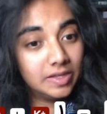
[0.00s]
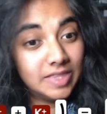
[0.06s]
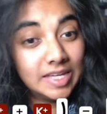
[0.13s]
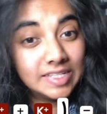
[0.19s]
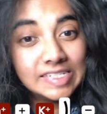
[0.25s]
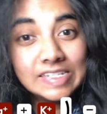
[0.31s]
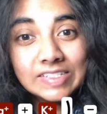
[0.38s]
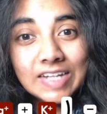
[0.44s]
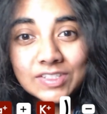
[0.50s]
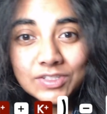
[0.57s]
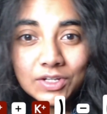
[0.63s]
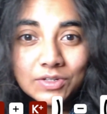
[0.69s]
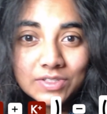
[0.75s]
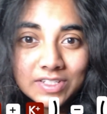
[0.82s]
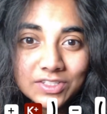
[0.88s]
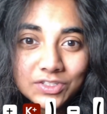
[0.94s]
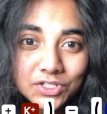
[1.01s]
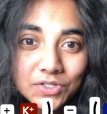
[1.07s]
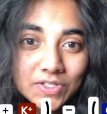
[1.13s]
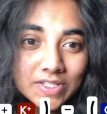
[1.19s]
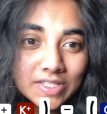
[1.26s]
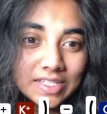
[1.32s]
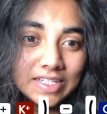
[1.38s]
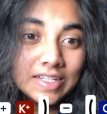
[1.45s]
That is an acidosis due to
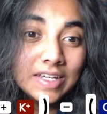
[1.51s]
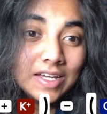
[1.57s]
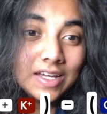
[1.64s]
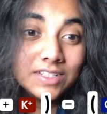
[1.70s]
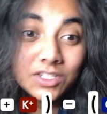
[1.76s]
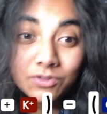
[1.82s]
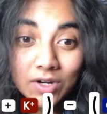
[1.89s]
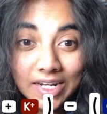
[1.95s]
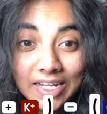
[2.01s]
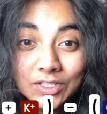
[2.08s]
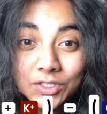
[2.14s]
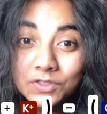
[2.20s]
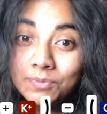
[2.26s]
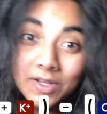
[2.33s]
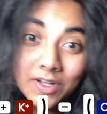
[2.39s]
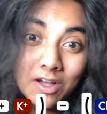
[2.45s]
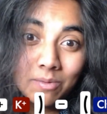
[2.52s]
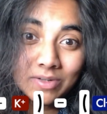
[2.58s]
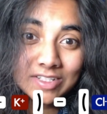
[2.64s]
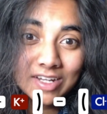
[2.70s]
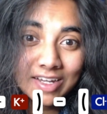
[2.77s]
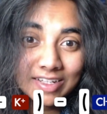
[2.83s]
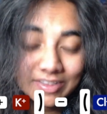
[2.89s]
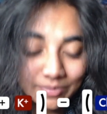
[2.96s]
the dysregulation of bicarbonate
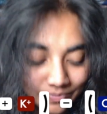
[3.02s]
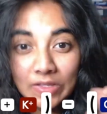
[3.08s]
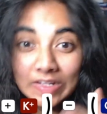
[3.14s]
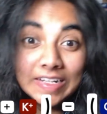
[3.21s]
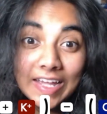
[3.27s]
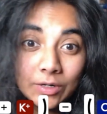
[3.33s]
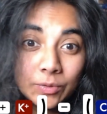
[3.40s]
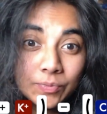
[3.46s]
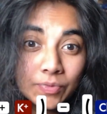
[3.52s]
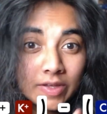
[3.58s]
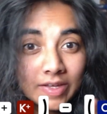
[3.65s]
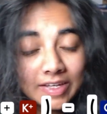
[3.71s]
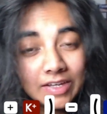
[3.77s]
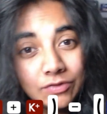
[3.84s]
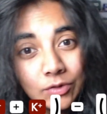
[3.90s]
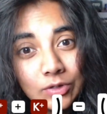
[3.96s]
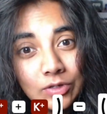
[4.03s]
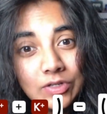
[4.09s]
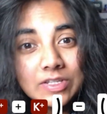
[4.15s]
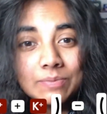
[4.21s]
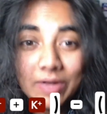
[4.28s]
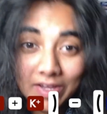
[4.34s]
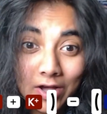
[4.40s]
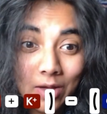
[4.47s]
ion. Now, if you're losing
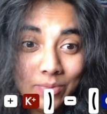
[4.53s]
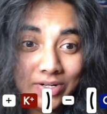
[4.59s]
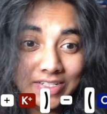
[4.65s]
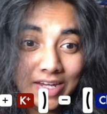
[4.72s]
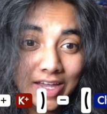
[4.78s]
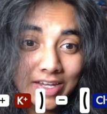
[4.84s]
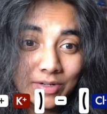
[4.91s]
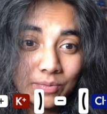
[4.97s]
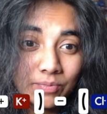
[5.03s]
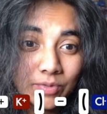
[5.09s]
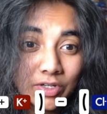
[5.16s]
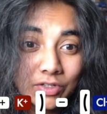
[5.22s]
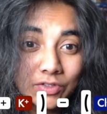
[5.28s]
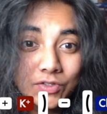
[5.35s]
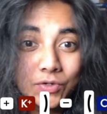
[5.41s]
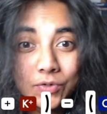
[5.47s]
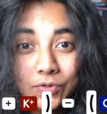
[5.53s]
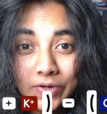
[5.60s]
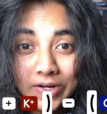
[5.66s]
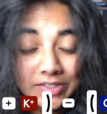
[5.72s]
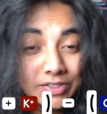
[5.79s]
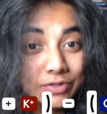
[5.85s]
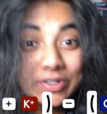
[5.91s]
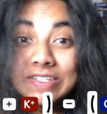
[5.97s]
bicarbonate ion because you're
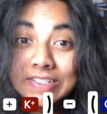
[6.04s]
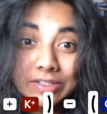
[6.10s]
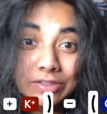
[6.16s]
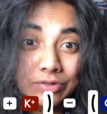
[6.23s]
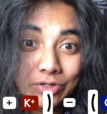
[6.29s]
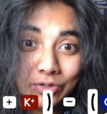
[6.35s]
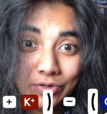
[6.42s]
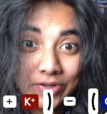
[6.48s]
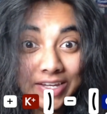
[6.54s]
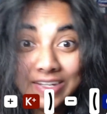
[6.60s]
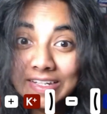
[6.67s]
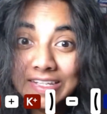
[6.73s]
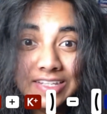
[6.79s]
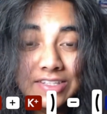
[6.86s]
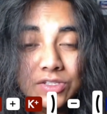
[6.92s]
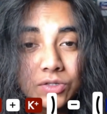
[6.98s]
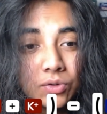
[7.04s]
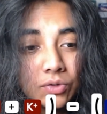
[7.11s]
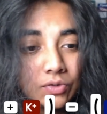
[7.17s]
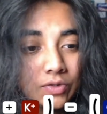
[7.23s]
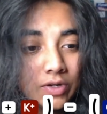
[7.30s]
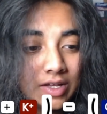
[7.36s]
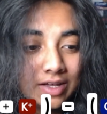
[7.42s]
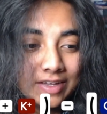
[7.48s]
excreting it through your kidneys or
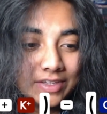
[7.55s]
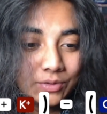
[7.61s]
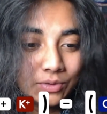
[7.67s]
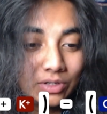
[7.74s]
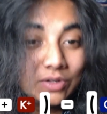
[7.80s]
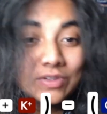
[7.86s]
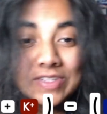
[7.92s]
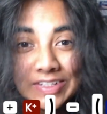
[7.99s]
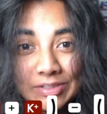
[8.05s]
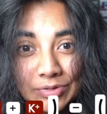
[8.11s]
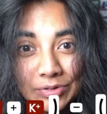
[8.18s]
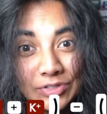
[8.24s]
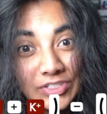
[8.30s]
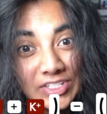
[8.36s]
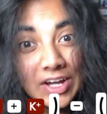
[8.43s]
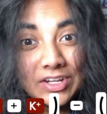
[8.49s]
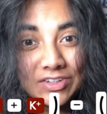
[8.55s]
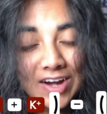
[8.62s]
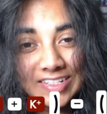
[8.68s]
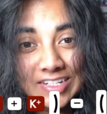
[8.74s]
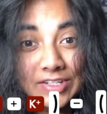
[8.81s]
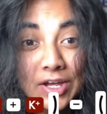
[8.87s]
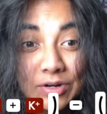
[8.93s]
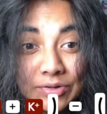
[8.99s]
you're losing it through your GI tract and
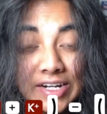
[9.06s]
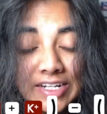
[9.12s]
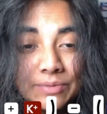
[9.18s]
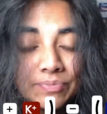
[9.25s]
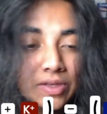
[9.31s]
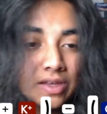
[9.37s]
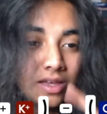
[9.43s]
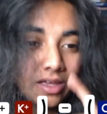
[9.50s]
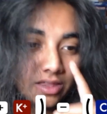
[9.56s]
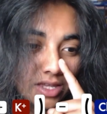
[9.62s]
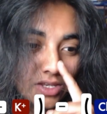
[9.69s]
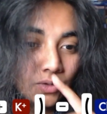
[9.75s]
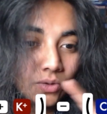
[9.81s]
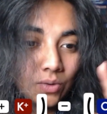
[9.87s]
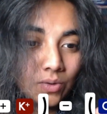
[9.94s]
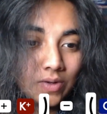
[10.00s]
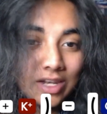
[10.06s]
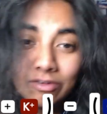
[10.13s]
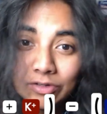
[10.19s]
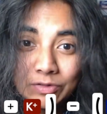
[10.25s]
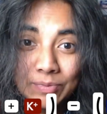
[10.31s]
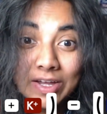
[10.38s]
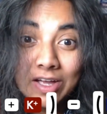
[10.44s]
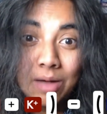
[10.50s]
diarrhea, then your level of
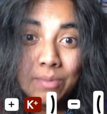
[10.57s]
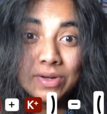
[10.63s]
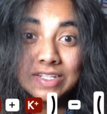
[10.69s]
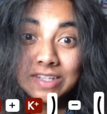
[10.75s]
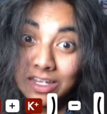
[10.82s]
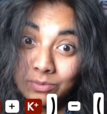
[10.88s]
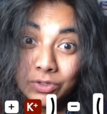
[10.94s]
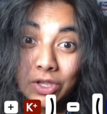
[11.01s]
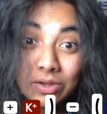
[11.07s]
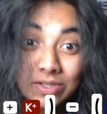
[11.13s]
bicarbonate ion will go